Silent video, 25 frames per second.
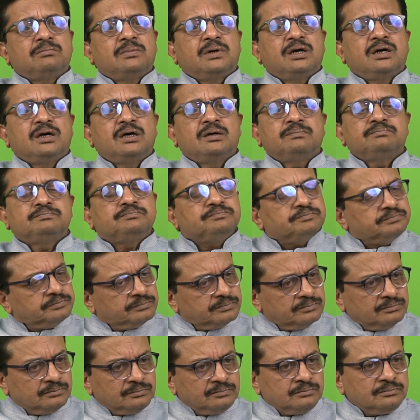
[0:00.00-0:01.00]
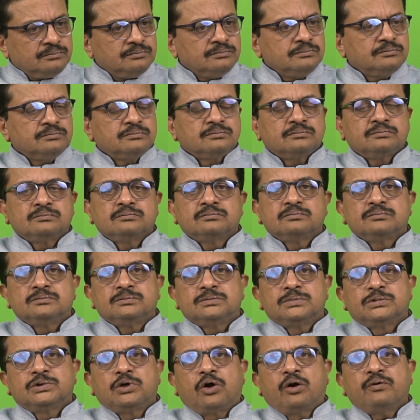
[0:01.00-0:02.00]
are
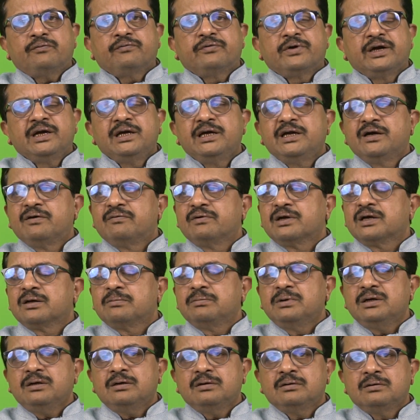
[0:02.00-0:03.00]
not freely available.